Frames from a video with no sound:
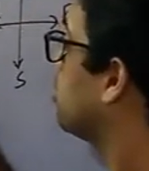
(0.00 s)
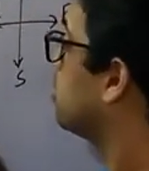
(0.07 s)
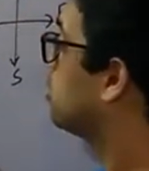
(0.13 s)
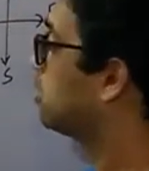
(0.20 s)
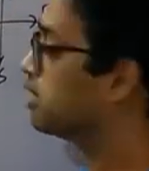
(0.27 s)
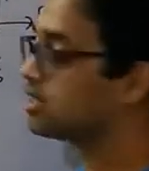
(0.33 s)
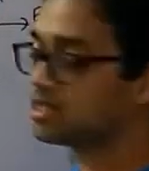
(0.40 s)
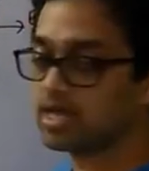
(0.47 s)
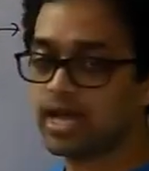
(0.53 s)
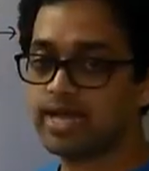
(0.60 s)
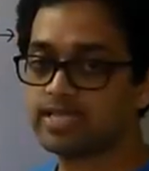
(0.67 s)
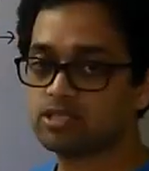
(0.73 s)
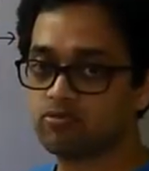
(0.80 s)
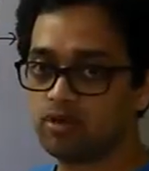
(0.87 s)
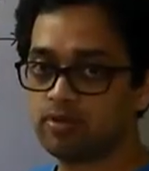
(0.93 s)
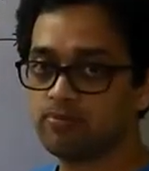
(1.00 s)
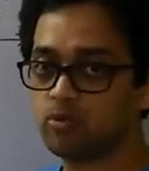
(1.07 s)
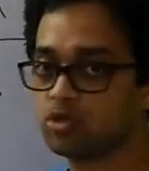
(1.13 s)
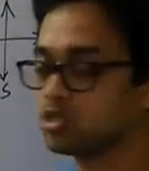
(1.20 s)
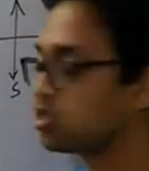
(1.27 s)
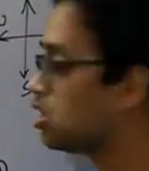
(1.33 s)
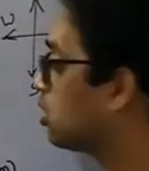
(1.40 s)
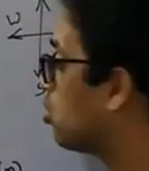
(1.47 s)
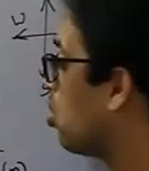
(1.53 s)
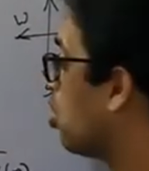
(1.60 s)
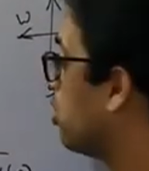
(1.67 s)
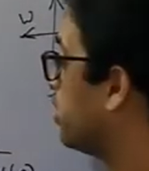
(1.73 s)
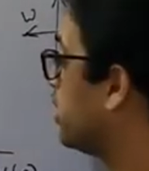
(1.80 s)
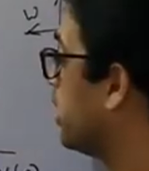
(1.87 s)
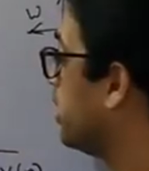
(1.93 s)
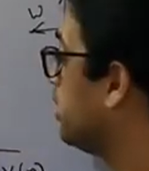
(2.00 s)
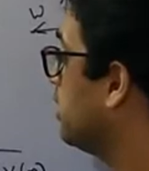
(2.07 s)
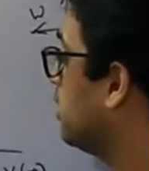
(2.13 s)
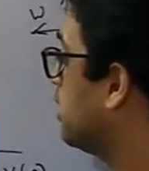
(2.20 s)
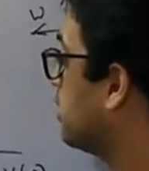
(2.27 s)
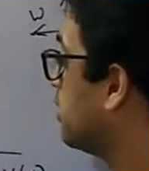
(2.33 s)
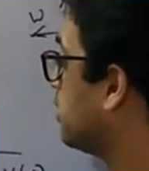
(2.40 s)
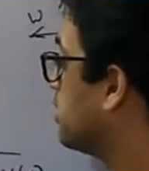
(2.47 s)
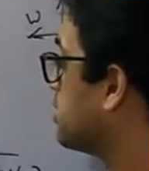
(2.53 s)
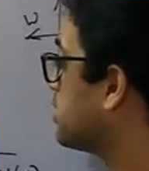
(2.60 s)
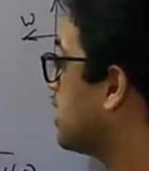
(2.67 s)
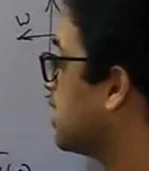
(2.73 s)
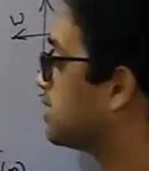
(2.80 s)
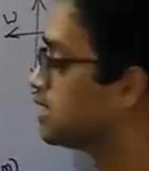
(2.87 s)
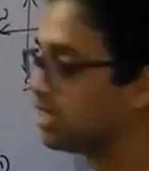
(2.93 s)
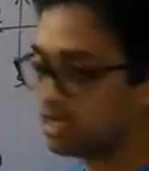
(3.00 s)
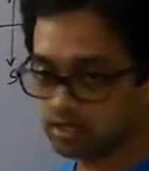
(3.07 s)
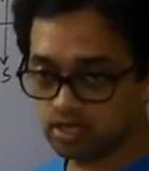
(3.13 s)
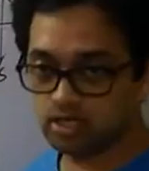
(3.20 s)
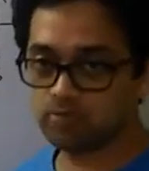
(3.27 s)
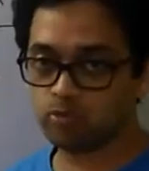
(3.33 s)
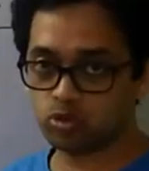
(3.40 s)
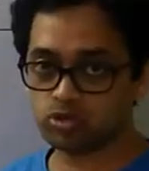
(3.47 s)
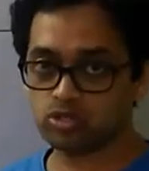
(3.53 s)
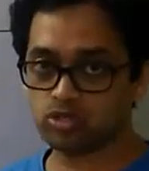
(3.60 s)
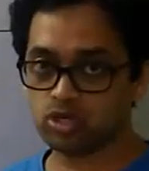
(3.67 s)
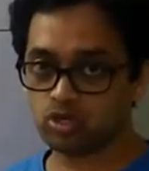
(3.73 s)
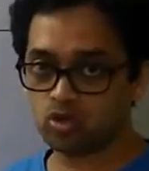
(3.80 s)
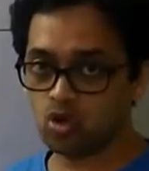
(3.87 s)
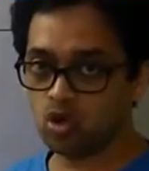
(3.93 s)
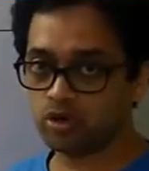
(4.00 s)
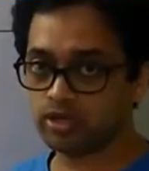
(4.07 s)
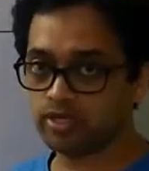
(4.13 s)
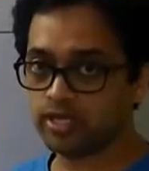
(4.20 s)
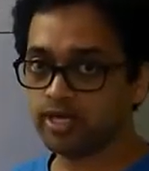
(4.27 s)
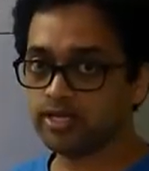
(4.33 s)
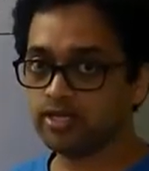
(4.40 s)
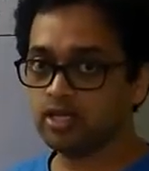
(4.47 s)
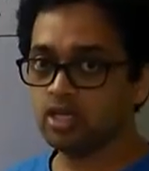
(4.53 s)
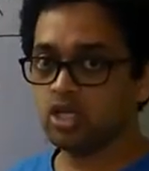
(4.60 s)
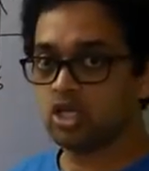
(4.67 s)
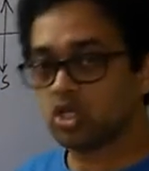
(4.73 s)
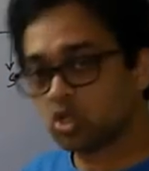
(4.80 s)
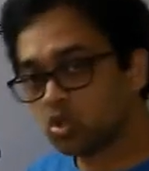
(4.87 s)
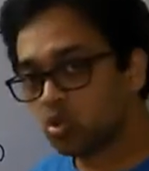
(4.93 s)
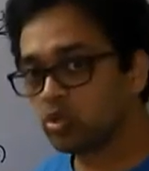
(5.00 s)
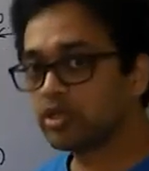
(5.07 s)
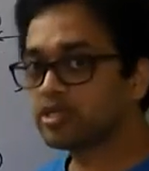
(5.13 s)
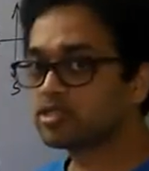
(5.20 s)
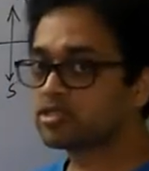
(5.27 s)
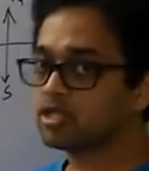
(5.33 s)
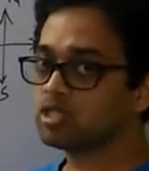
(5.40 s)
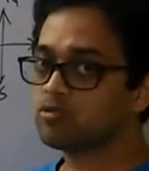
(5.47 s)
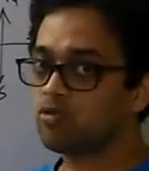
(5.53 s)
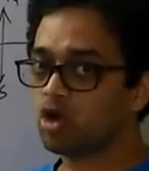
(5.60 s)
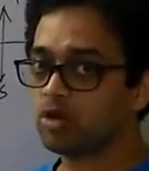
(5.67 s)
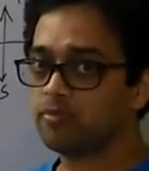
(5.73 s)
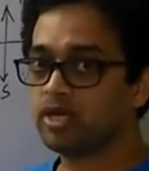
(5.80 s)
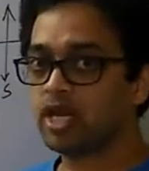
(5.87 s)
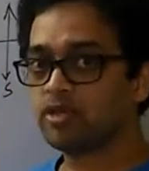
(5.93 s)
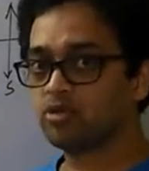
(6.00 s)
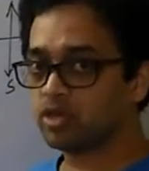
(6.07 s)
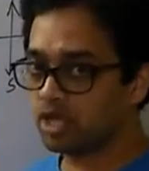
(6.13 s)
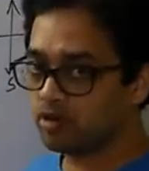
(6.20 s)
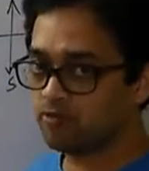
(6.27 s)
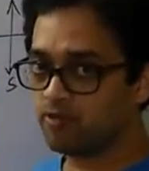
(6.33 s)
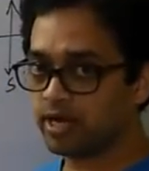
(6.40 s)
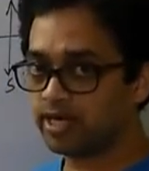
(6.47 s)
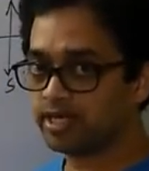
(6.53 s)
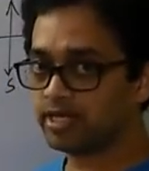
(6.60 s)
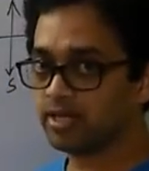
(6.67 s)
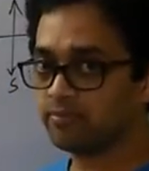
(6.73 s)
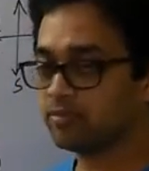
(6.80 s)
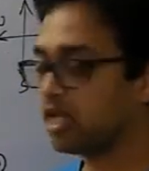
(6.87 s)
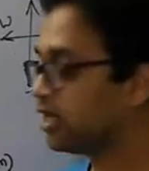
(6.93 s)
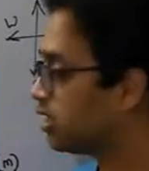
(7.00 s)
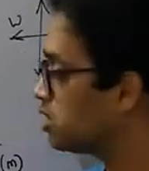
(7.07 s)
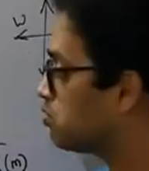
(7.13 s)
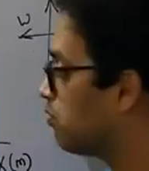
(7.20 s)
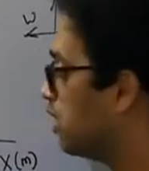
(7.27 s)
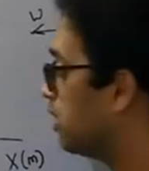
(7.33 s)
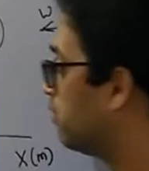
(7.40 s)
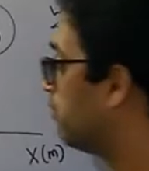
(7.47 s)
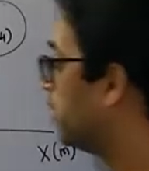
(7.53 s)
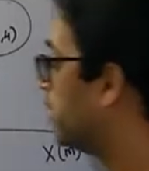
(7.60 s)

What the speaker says: this as one position coordinate, this as another position coordinate. Through distance formula you can find it. That is one